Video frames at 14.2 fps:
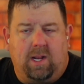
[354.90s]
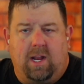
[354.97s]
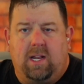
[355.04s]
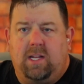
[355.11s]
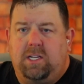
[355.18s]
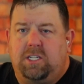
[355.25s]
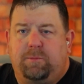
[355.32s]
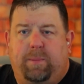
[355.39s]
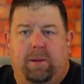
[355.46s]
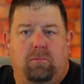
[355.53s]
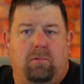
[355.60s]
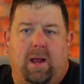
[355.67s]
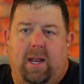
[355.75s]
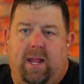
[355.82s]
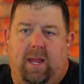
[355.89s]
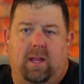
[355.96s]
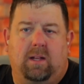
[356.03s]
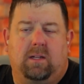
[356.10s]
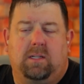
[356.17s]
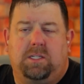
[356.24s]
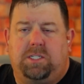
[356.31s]
And then just be ready.
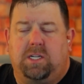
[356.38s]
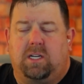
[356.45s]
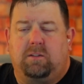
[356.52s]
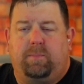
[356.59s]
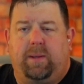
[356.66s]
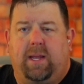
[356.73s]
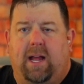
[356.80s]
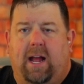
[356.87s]
Just be